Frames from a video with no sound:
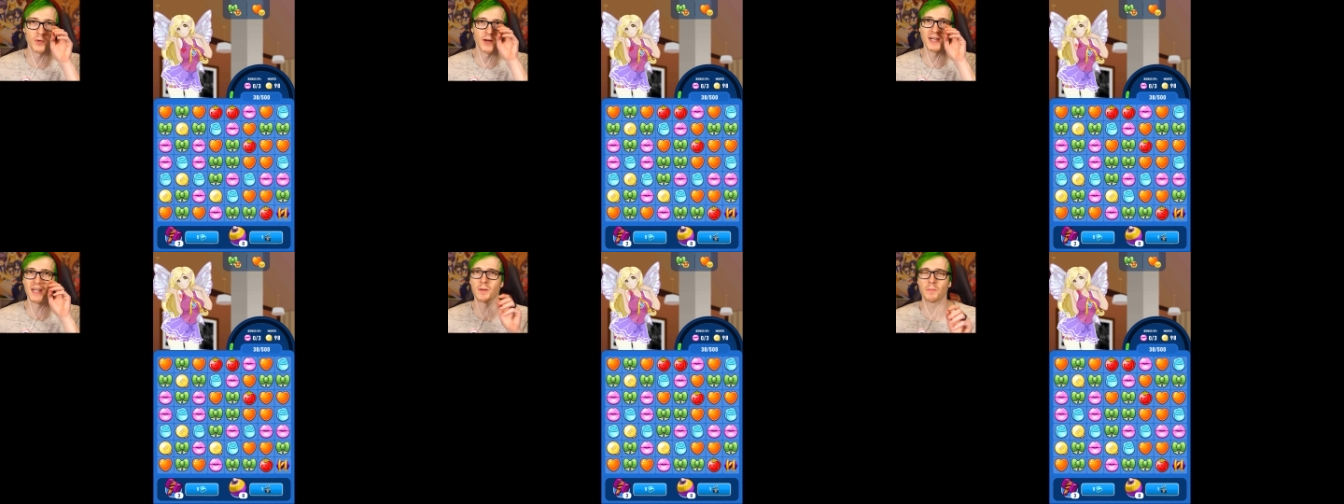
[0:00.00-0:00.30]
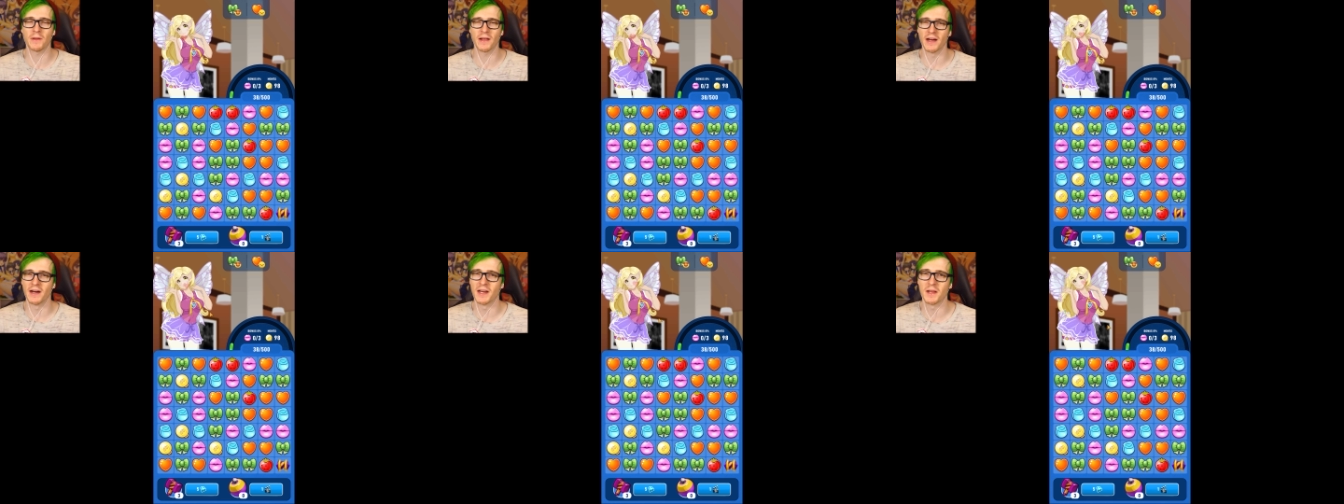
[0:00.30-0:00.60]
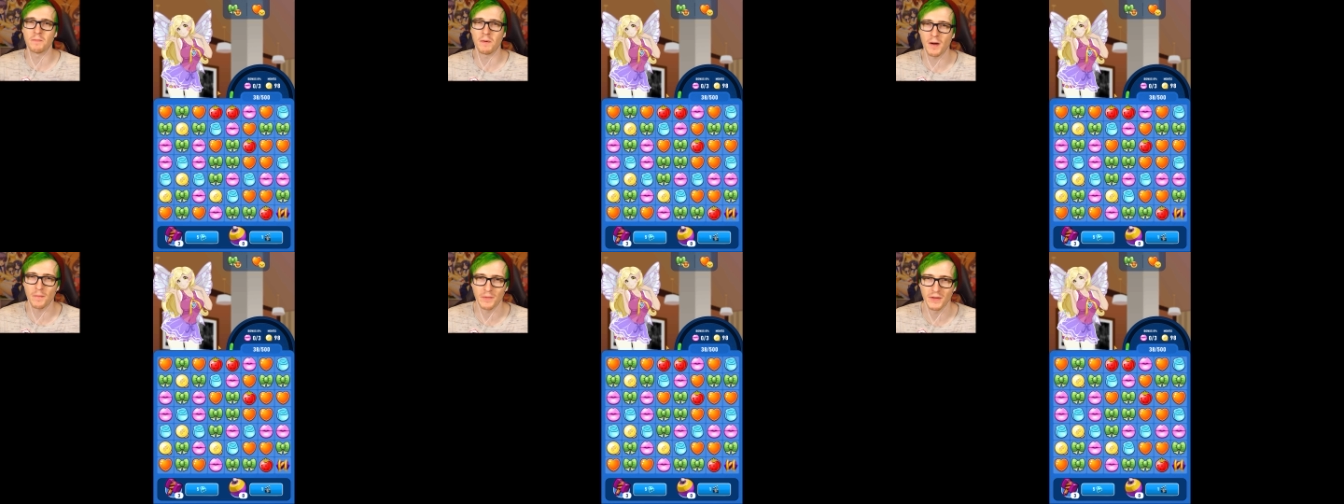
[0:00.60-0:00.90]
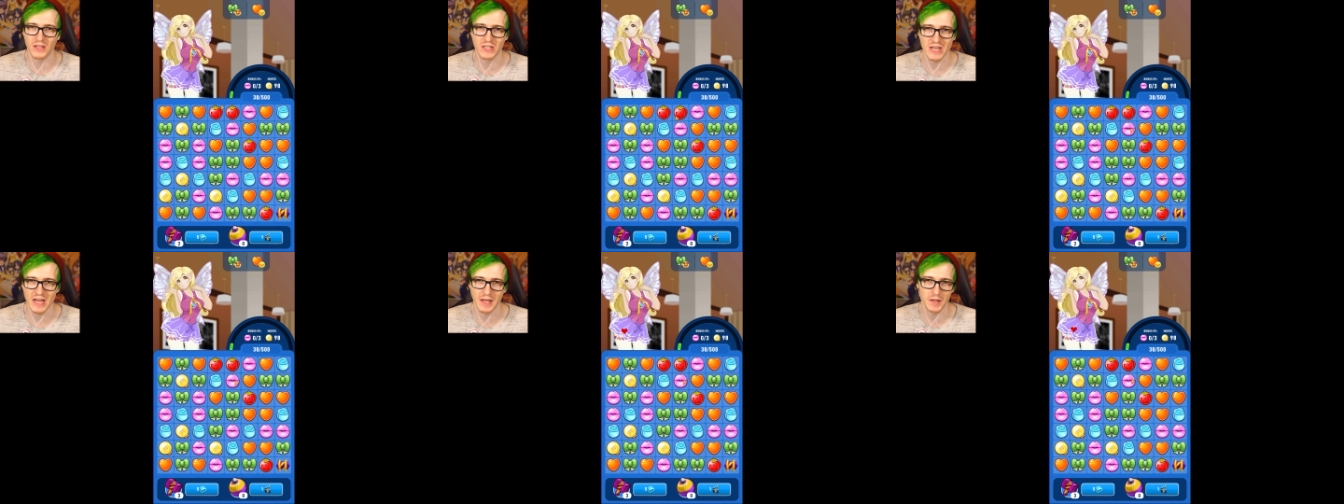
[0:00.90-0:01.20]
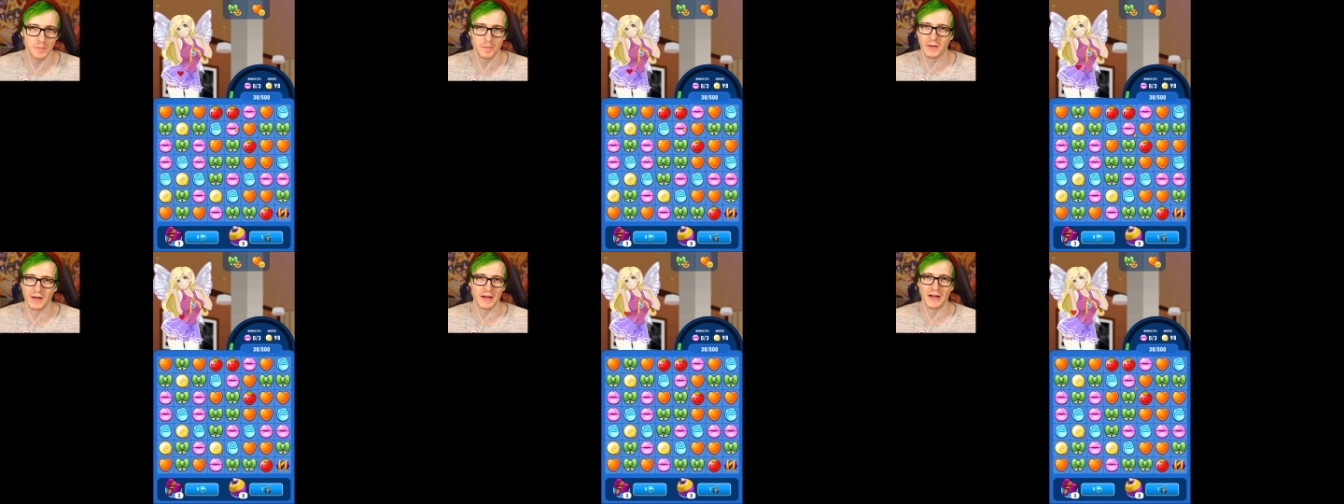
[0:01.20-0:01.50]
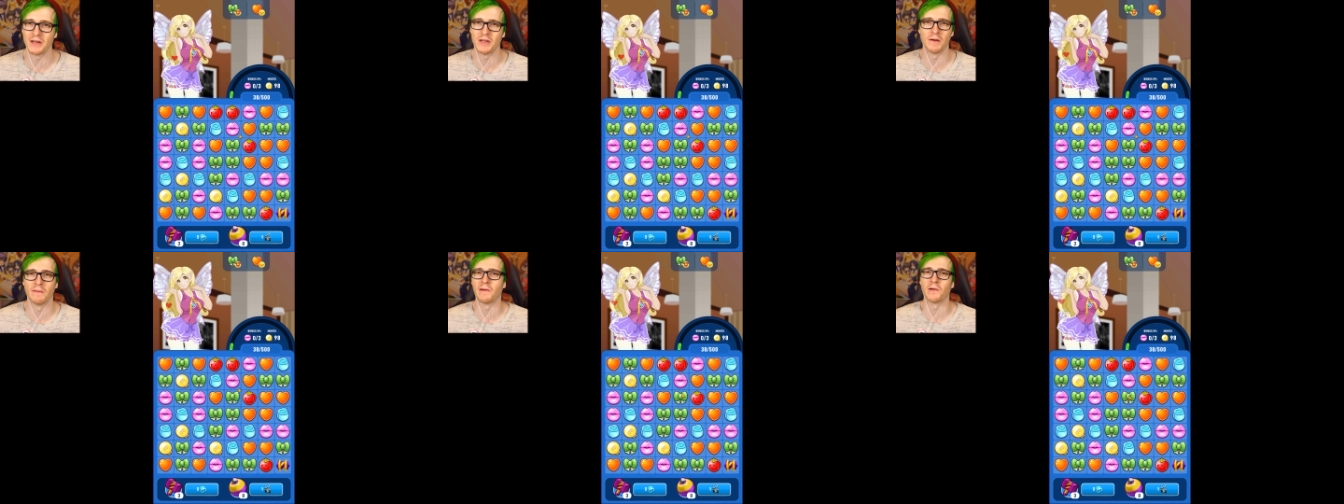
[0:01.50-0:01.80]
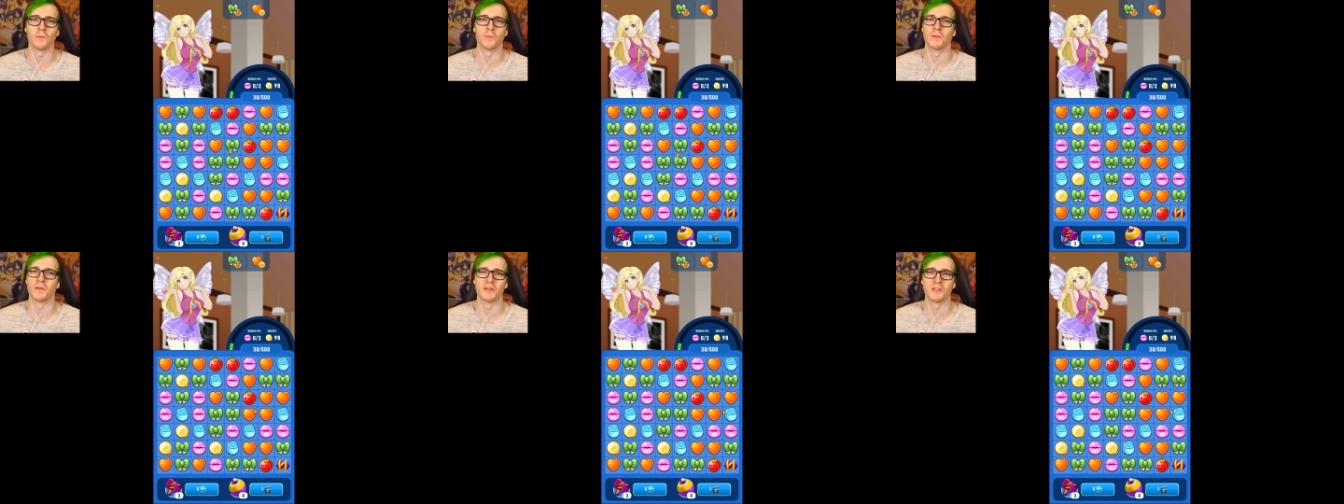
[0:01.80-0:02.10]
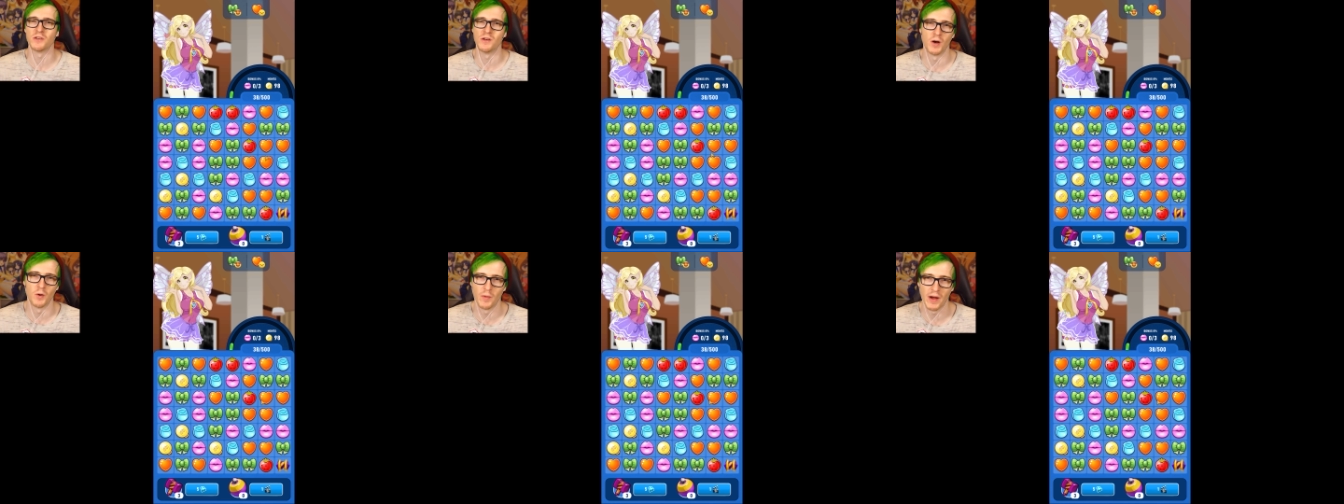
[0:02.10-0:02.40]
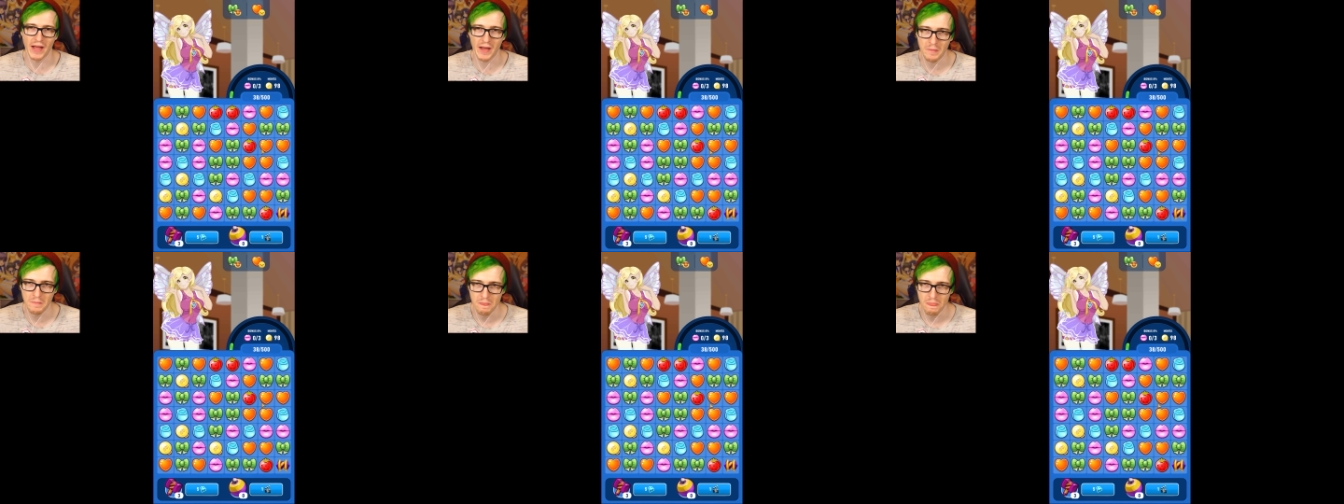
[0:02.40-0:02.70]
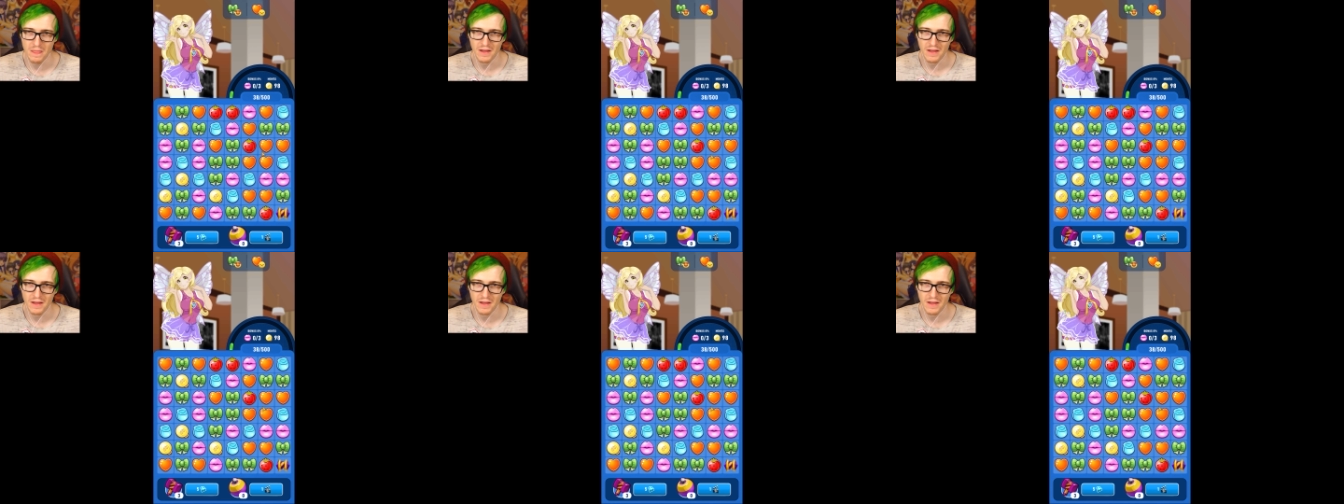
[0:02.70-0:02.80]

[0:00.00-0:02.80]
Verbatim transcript: wanted to play HuniePop on the channel, but I know it, there's no way.